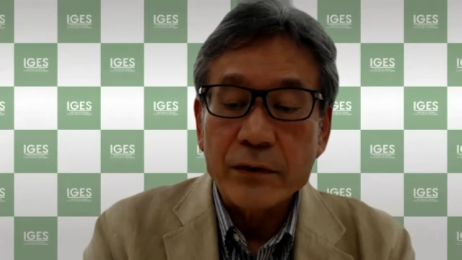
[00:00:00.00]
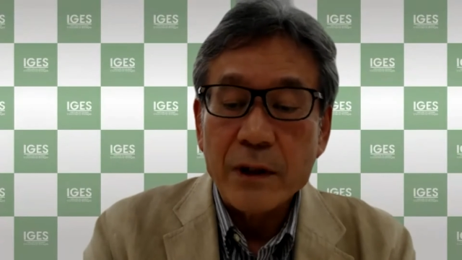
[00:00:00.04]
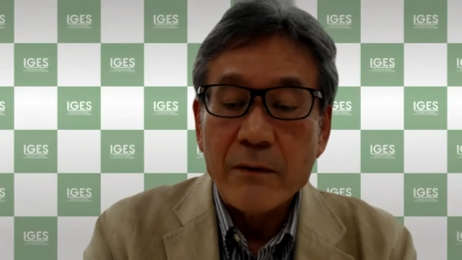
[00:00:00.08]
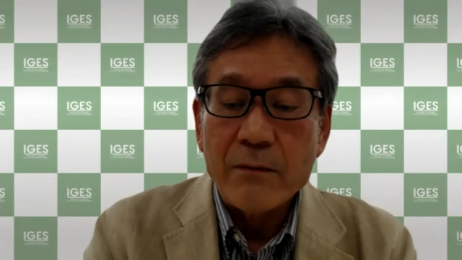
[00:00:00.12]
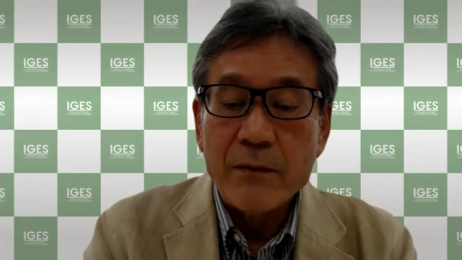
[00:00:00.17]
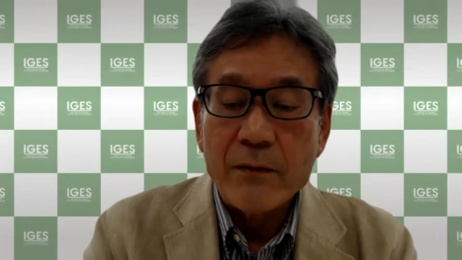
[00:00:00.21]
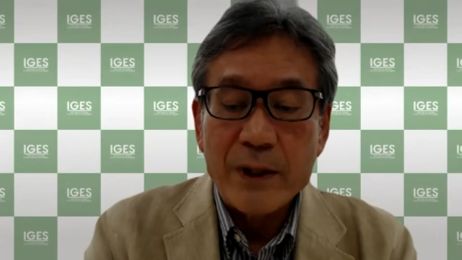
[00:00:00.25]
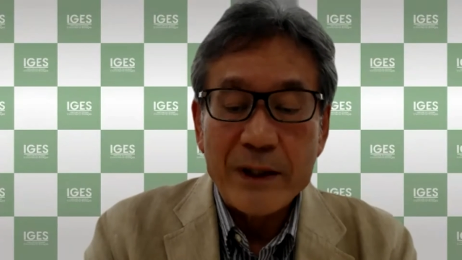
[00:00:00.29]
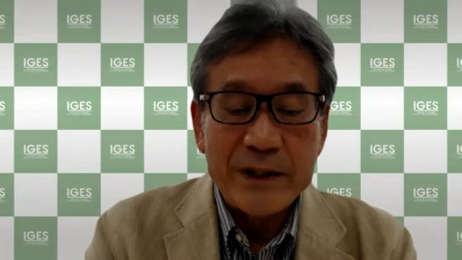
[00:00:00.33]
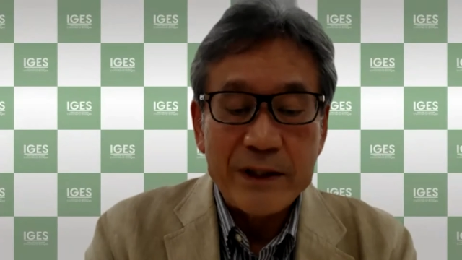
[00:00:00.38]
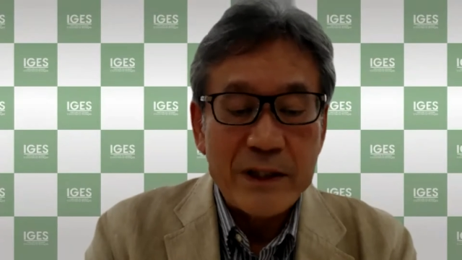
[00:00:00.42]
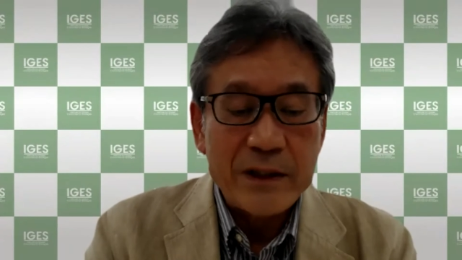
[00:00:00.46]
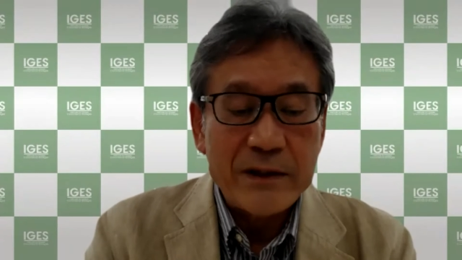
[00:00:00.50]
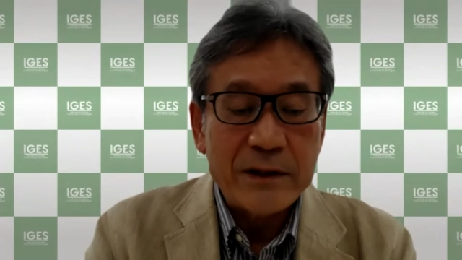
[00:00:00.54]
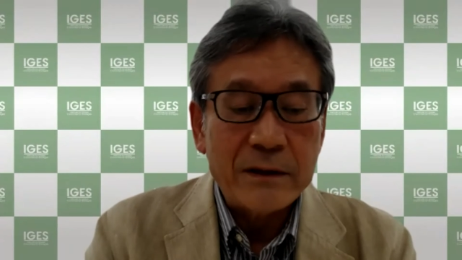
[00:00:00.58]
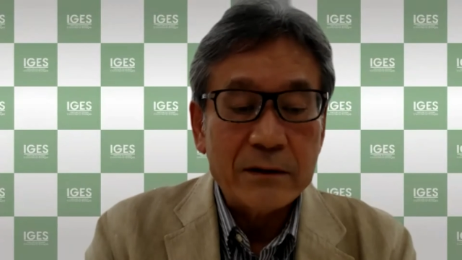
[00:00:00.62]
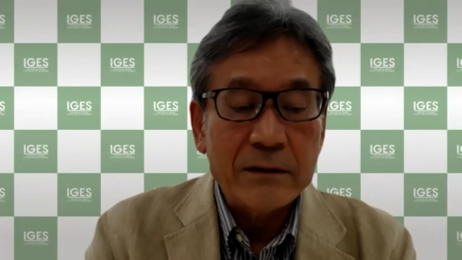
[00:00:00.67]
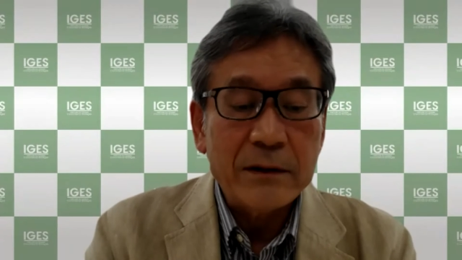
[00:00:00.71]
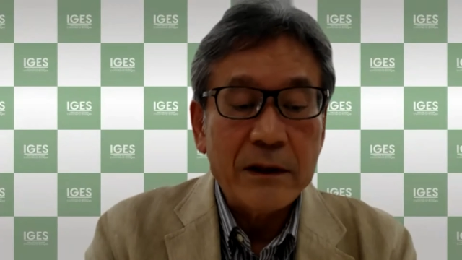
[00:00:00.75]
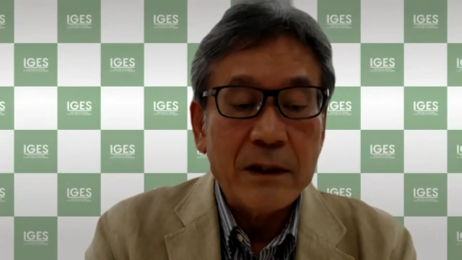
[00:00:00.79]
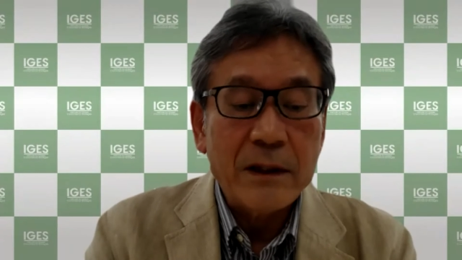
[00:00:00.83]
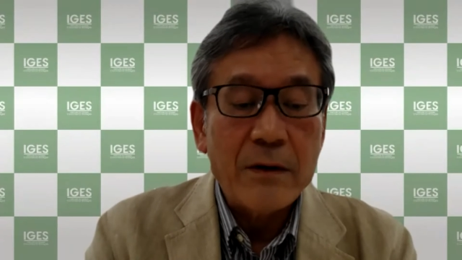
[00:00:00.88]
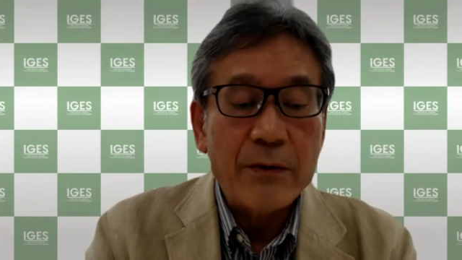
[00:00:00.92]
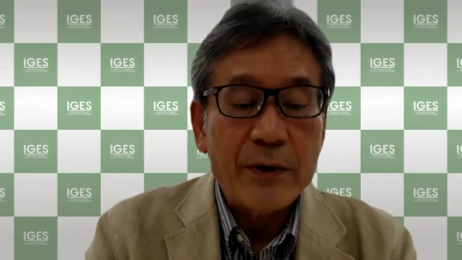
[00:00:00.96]
rather than
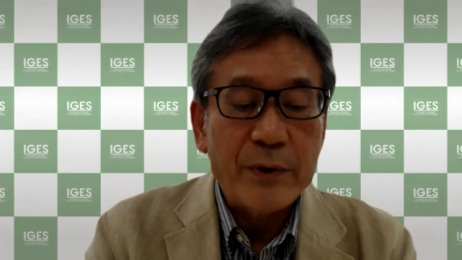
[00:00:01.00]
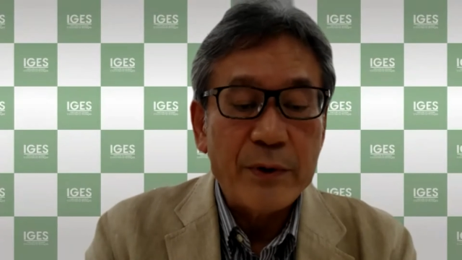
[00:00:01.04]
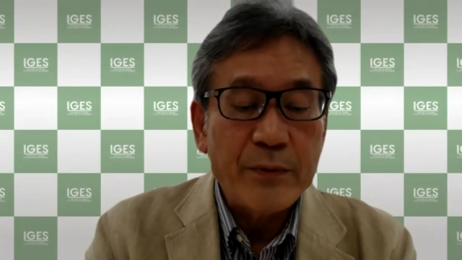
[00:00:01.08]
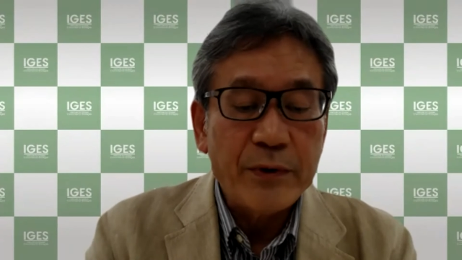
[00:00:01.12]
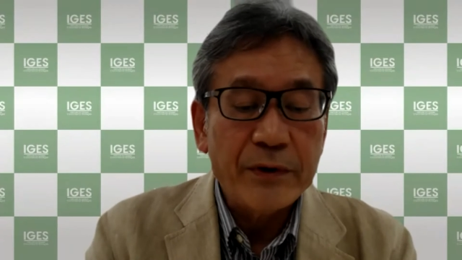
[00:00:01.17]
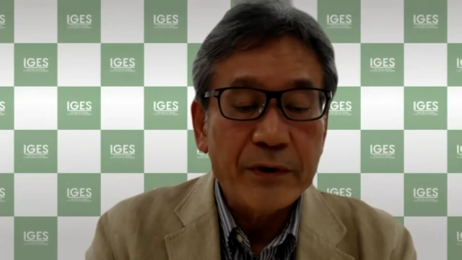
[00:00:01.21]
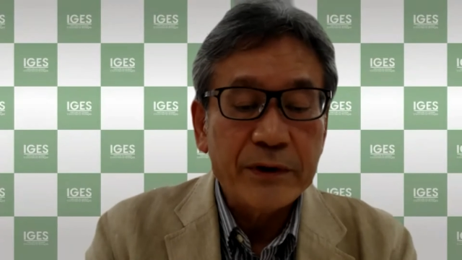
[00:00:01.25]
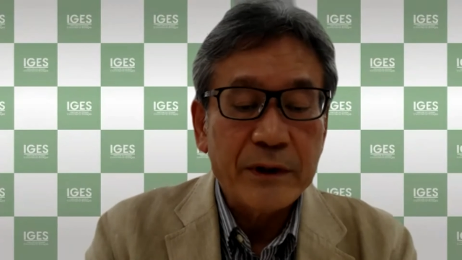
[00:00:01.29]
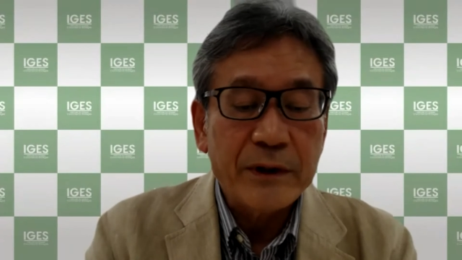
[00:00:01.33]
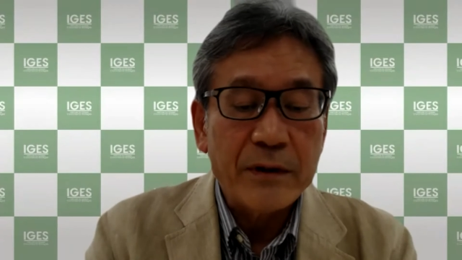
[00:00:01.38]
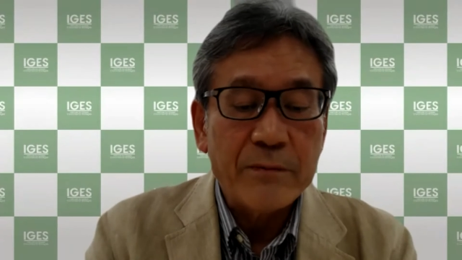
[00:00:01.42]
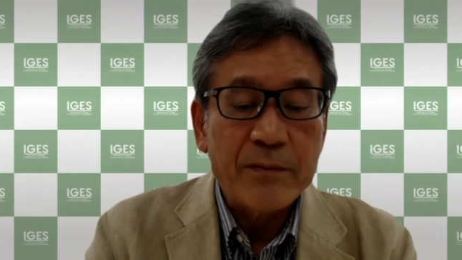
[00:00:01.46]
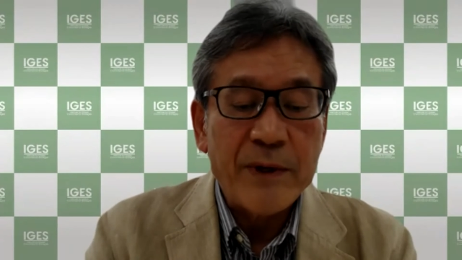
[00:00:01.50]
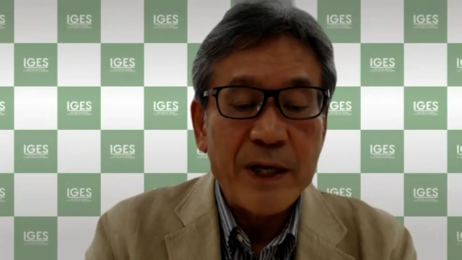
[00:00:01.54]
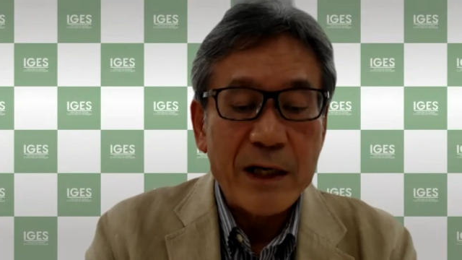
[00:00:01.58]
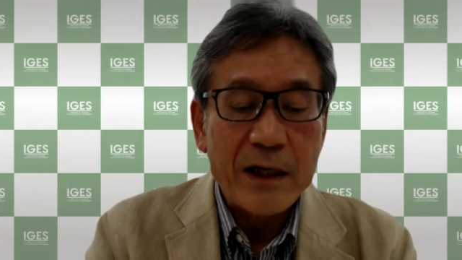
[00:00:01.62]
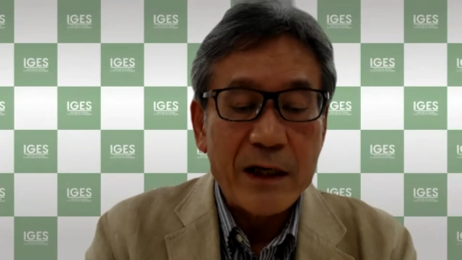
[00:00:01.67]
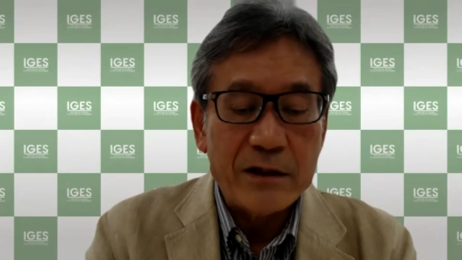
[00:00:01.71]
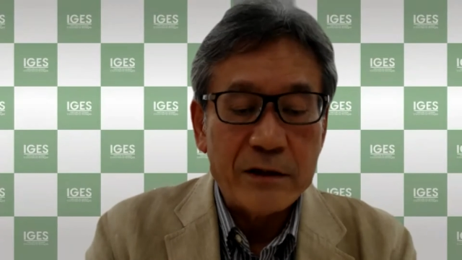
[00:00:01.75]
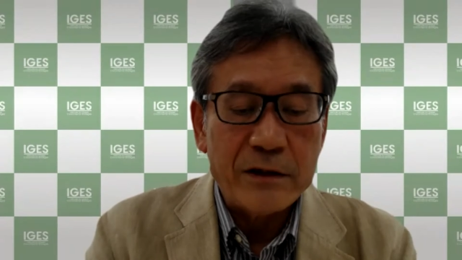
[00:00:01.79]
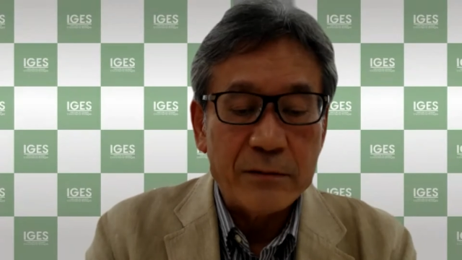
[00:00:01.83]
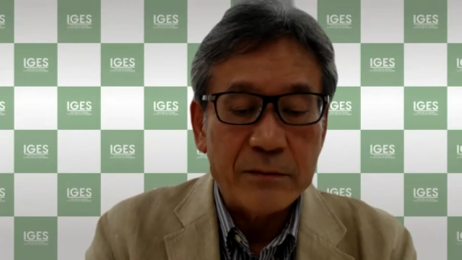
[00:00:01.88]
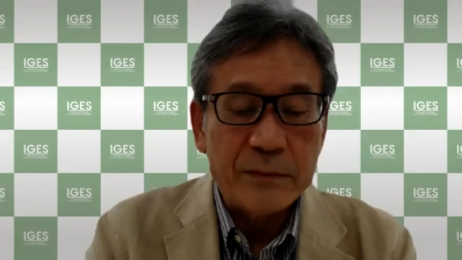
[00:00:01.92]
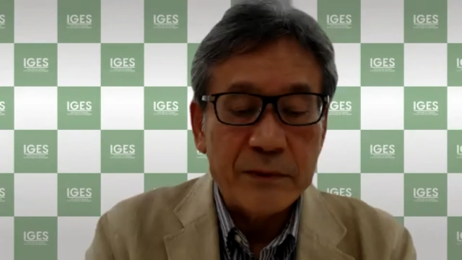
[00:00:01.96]
a reporting
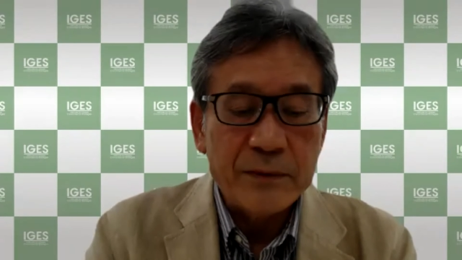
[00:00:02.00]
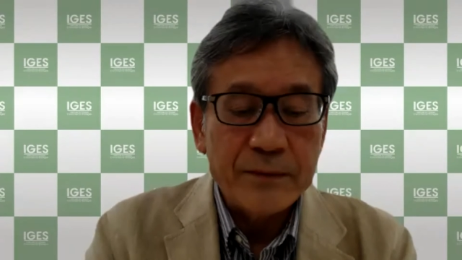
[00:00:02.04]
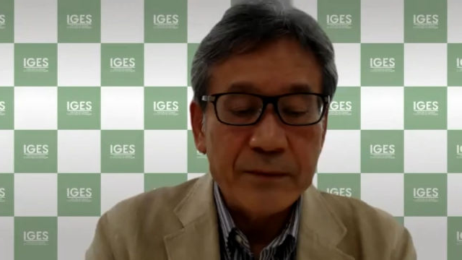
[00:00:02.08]
mechanism.